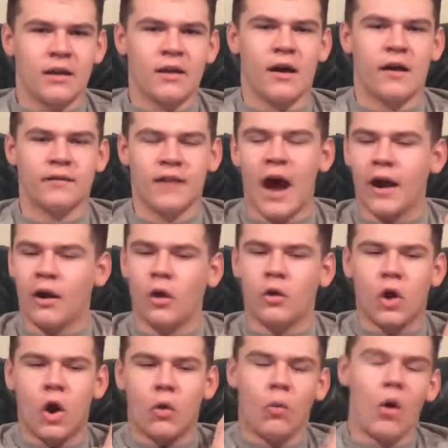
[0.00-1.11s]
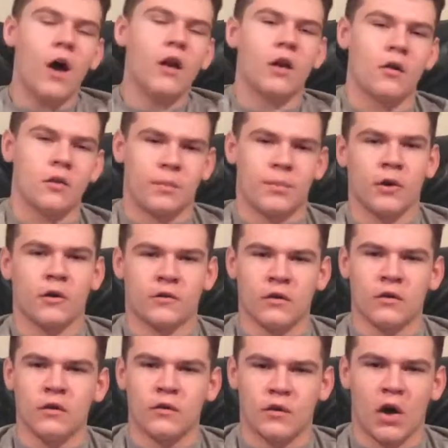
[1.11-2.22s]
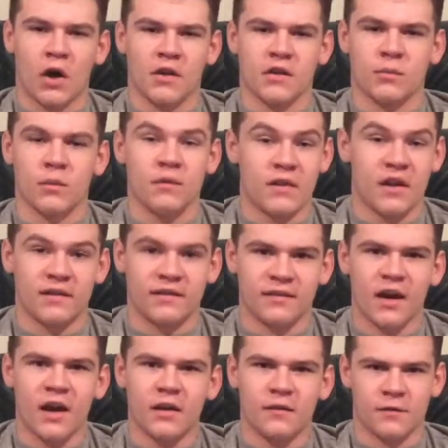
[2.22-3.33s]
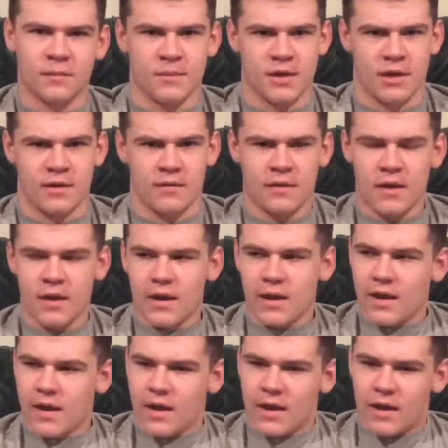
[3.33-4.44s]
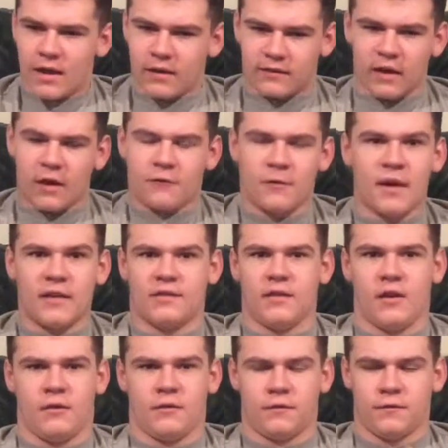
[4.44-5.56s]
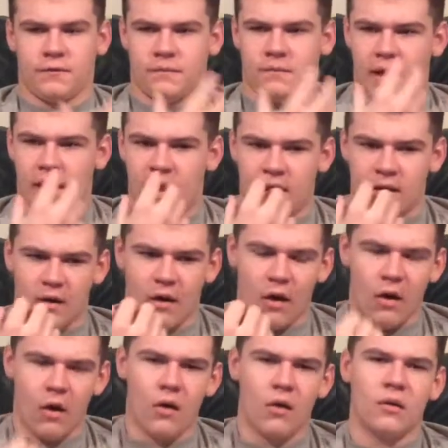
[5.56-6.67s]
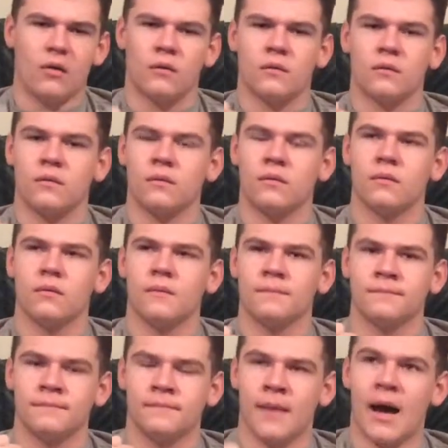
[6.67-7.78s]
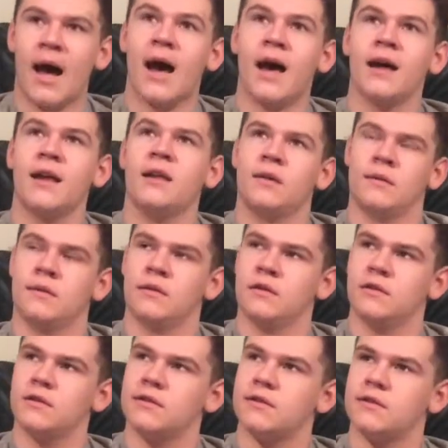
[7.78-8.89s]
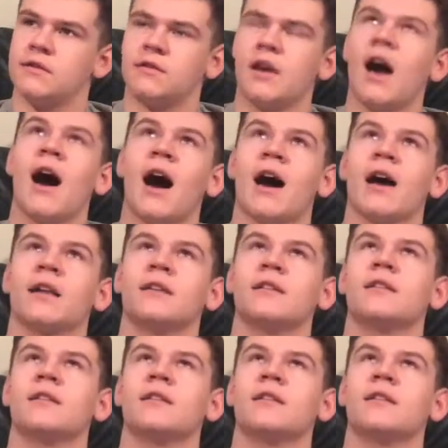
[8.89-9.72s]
Because I don't know one other person who saw this movie aside from me. Aside from myself. And oh my God.